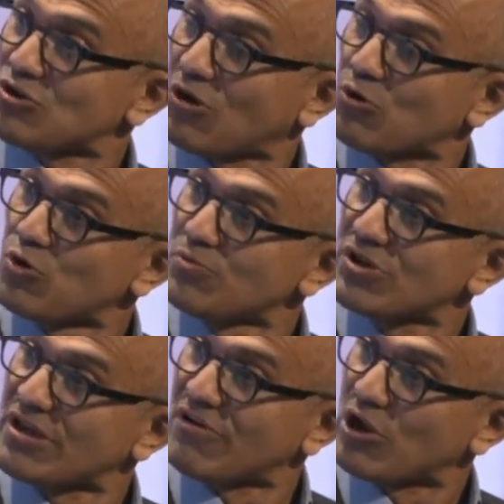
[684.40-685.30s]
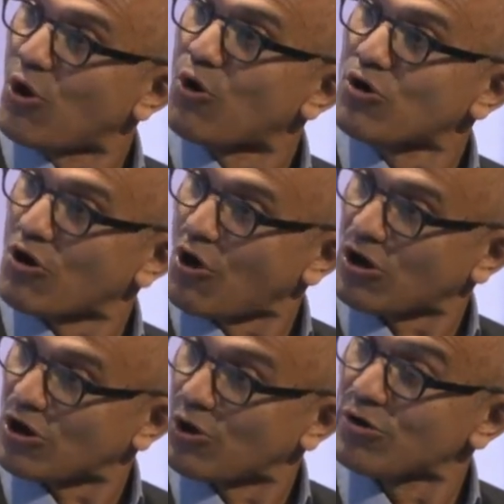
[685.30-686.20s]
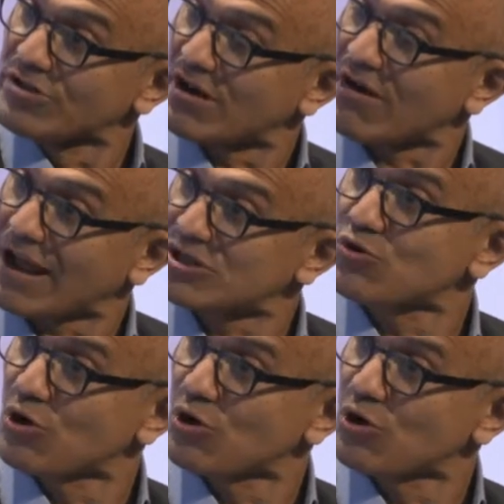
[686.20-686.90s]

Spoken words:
on whom to give a loan or not a loan, there are actual